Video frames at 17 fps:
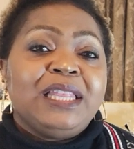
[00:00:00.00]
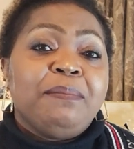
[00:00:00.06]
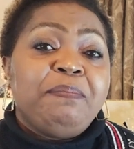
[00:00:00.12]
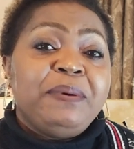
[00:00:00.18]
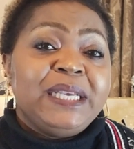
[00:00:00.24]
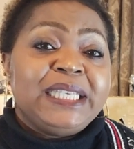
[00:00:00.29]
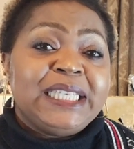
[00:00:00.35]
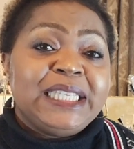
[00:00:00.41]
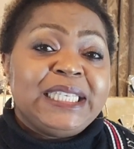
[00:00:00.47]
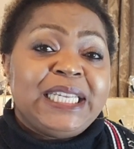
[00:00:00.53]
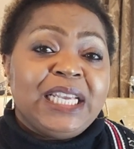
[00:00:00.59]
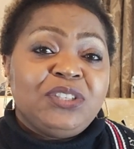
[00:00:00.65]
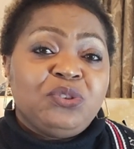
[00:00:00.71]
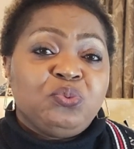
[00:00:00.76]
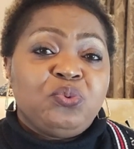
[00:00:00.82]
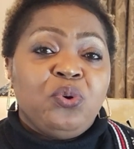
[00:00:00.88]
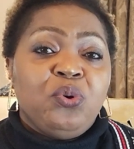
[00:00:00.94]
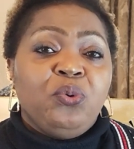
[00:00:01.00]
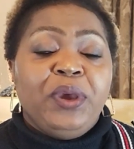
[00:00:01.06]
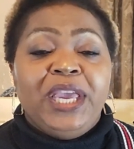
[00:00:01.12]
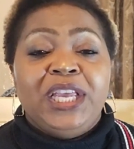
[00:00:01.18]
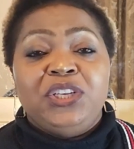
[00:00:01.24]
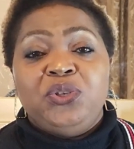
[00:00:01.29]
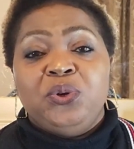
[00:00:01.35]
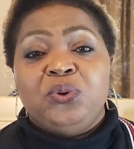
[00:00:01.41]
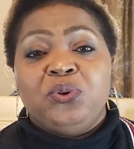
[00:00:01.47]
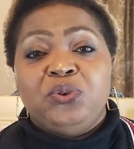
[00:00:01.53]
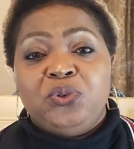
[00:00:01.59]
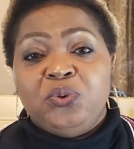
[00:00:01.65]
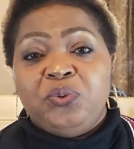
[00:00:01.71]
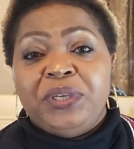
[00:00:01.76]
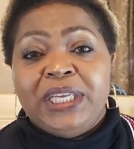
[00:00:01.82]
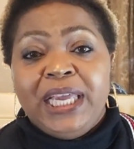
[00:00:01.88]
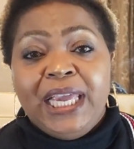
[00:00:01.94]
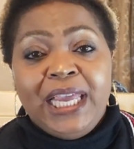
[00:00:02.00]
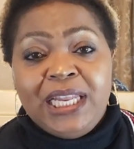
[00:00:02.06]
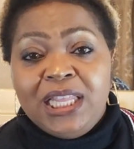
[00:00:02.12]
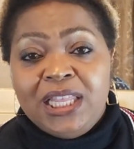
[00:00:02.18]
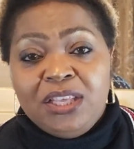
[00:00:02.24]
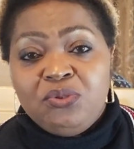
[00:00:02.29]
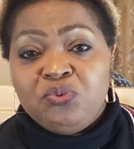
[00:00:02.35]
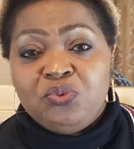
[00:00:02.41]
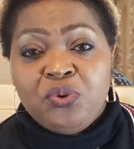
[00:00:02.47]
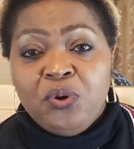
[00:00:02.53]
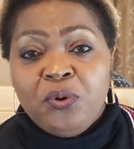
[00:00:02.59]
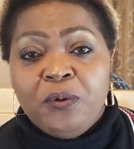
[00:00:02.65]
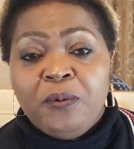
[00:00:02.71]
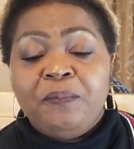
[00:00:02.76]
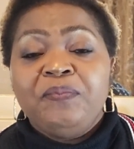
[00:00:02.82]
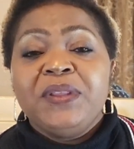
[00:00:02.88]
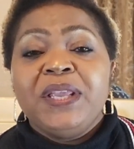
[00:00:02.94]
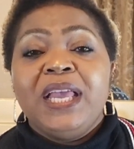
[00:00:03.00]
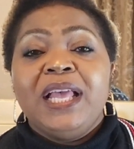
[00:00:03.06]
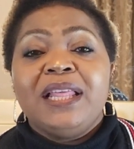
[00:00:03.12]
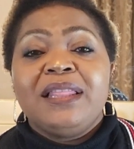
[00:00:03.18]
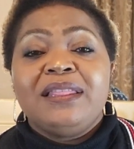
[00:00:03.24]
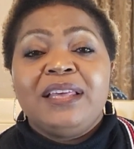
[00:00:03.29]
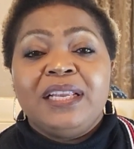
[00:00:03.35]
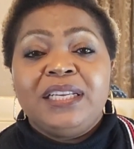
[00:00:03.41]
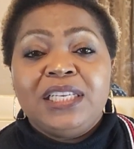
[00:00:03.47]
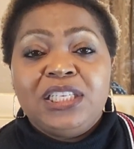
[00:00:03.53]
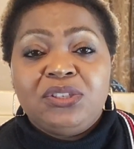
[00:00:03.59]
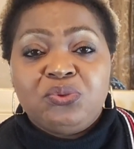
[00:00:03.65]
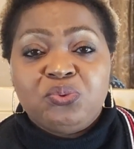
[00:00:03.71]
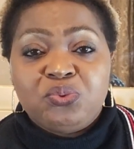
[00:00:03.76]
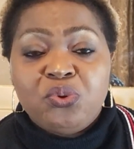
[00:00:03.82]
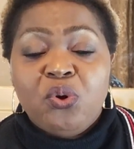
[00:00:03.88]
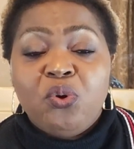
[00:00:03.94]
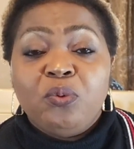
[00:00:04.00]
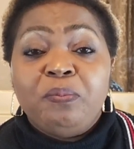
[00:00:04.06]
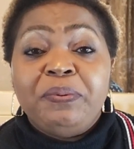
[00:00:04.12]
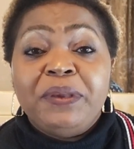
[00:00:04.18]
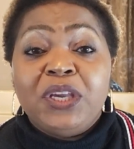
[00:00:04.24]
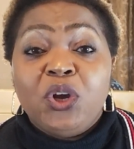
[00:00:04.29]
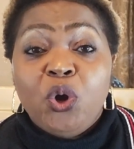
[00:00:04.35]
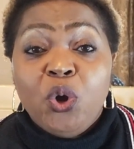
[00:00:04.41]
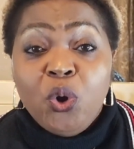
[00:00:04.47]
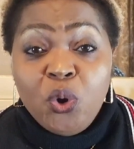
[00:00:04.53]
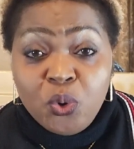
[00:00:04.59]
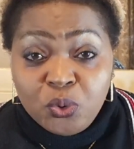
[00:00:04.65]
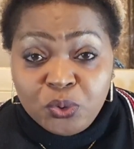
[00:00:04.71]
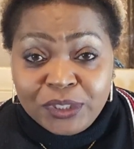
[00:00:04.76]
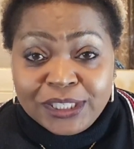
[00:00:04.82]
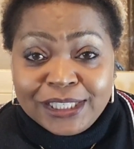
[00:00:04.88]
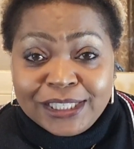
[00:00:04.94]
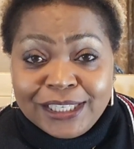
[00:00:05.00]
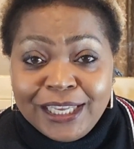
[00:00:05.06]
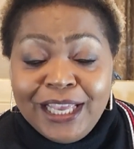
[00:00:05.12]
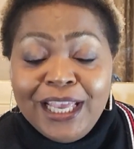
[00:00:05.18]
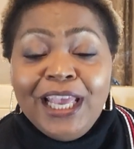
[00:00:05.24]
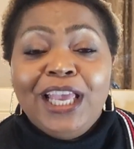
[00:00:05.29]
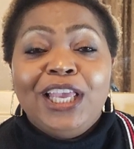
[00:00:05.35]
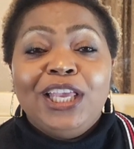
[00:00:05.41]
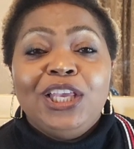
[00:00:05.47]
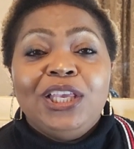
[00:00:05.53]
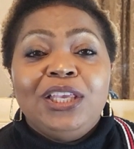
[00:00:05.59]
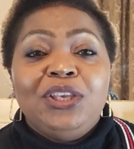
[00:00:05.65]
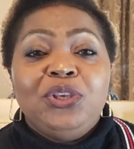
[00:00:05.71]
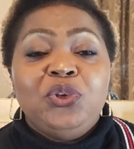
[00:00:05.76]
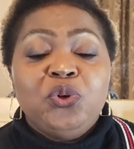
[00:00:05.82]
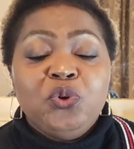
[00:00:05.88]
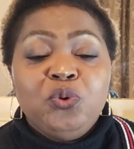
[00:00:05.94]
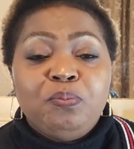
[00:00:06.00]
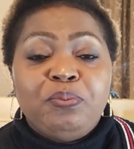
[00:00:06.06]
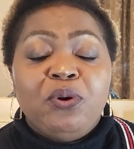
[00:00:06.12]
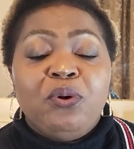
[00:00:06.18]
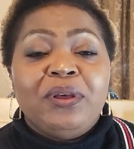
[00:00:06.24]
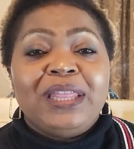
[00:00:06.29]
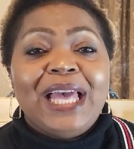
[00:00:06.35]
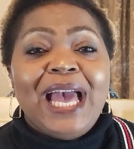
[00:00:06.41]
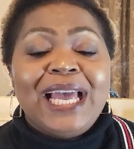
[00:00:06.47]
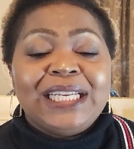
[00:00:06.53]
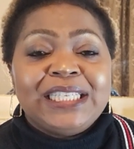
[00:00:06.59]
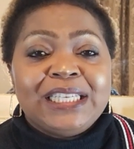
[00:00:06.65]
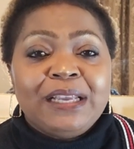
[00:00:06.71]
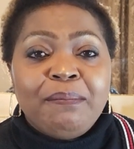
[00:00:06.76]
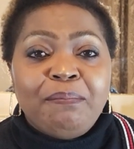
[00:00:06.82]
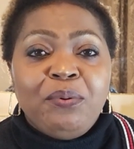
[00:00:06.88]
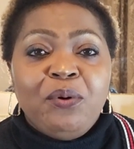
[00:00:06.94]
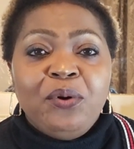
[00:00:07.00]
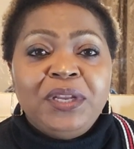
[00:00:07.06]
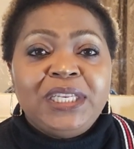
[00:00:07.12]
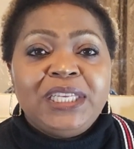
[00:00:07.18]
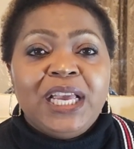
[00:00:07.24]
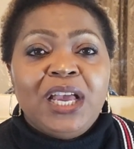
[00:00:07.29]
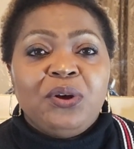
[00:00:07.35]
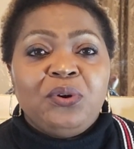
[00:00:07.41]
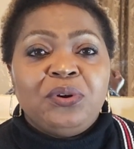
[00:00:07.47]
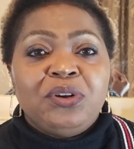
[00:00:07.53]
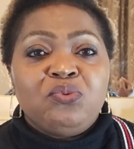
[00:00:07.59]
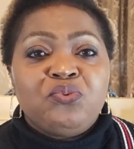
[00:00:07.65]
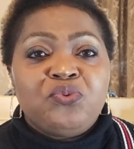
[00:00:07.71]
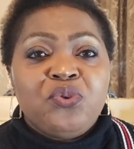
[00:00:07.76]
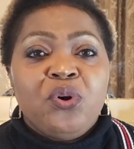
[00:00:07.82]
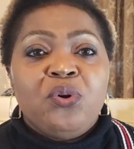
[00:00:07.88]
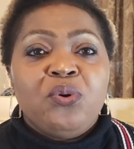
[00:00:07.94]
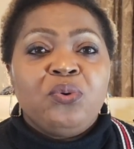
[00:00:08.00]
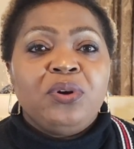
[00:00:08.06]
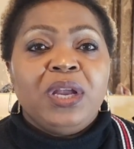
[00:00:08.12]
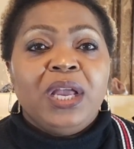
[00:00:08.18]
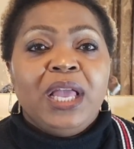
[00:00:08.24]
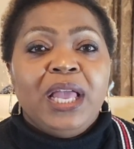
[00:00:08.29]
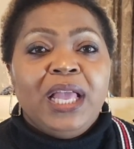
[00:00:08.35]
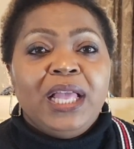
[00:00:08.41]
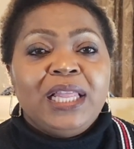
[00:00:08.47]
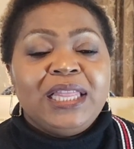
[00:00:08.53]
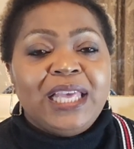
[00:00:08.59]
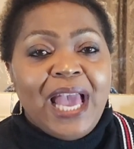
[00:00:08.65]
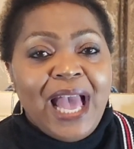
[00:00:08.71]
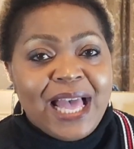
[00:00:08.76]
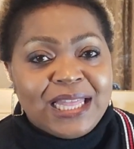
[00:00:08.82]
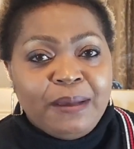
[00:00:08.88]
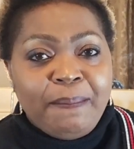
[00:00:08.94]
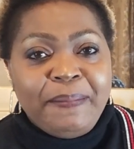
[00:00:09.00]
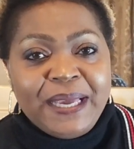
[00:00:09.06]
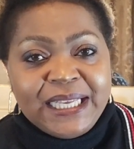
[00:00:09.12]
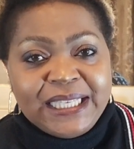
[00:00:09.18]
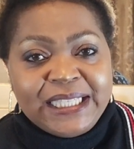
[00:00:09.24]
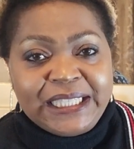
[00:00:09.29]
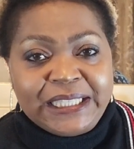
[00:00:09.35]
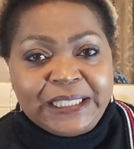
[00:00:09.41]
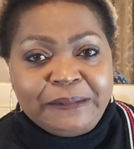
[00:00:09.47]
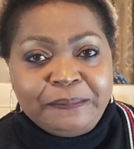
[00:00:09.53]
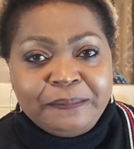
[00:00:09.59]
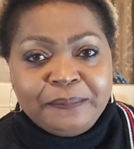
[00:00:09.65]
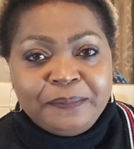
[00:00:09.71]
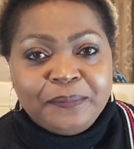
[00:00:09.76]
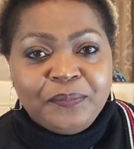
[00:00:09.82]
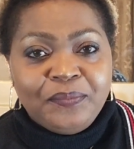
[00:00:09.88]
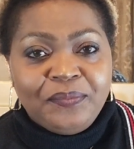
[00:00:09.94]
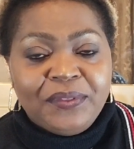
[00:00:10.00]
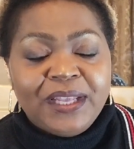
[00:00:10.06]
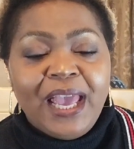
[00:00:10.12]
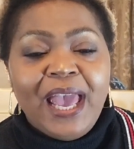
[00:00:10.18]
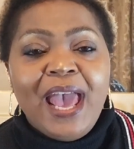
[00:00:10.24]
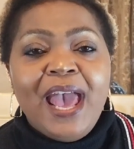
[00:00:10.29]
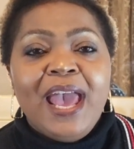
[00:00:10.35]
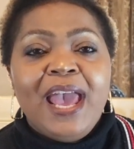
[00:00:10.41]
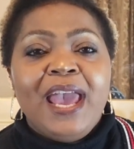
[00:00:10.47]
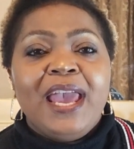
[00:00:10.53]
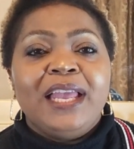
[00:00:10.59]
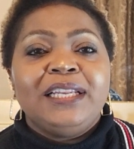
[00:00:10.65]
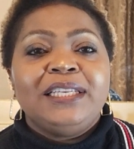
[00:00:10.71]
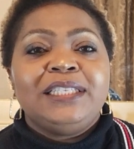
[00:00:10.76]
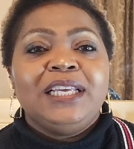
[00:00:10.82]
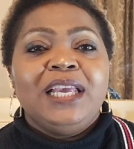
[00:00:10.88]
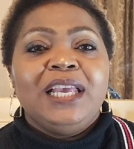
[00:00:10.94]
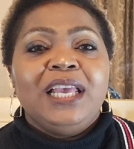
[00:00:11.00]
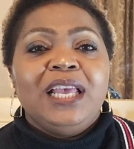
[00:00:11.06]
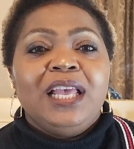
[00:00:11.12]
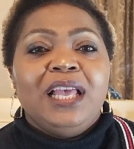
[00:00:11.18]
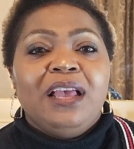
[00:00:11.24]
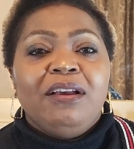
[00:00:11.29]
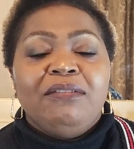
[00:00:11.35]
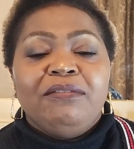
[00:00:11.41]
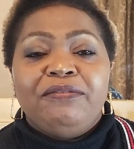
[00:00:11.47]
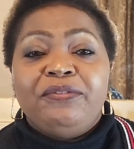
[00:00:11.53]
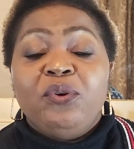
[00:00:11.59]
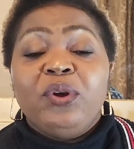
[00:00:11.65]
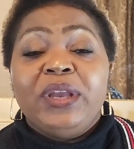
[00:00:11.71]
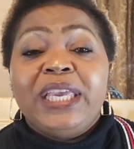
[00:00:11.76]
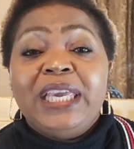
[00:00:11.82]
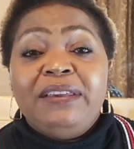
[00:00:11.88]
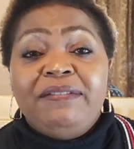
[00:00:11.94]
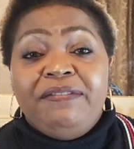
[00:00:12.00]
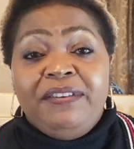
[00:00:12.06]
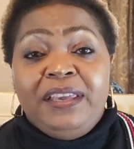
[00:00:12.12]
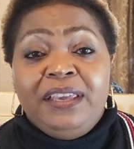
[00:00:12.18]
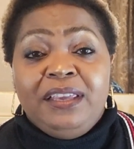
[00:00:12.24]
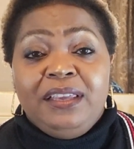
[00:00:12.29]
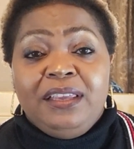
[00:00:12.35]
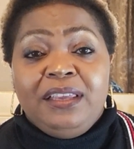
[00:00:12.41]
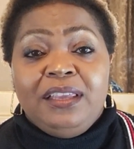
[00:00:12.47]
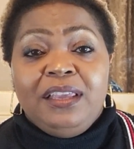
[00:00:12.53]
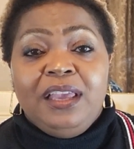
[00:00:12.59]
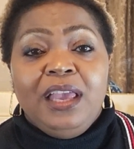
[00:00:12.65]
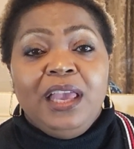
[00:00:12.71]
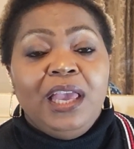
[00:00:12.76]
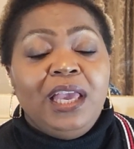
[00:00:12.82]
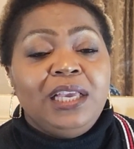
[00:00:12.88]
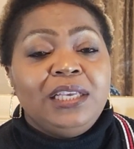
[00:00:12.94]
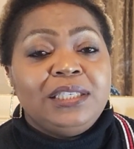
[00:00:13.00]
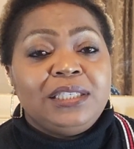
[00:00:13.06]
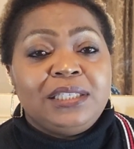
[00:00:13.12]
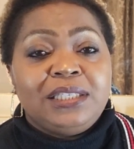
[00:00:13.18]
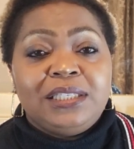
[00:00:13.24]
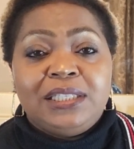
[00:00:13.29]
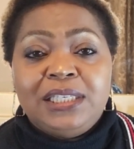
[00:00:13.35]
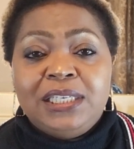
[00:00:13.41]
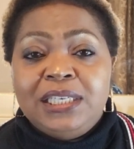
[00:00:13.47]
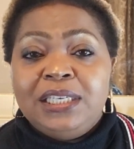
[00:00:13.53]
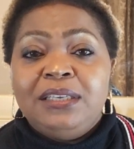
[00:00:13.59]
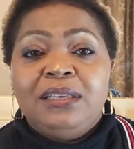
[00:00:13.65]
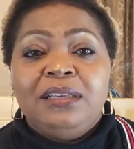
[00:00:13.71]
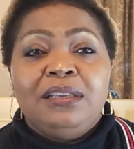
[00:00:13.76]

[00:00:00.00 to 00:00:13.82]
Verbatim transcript: person does wrong and you're not doing anything wrong. That is wrong because you both at some point are going to wrong the other person. And forgiving is the